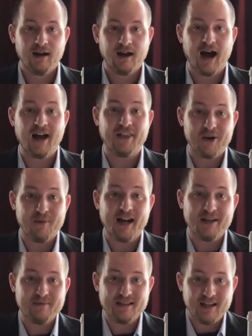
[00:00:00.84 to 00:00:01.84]
Hi there, my
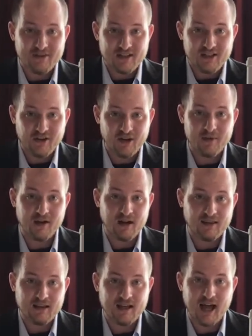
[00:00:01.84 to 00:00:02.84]
name is David Diehl. I'm here at
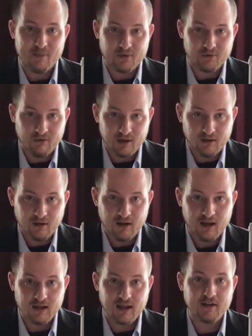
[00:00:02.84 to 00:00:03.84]
the Capital Grille
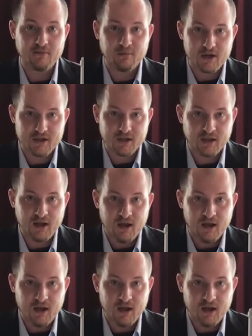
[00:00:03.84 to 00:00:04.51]
in King of Prussia.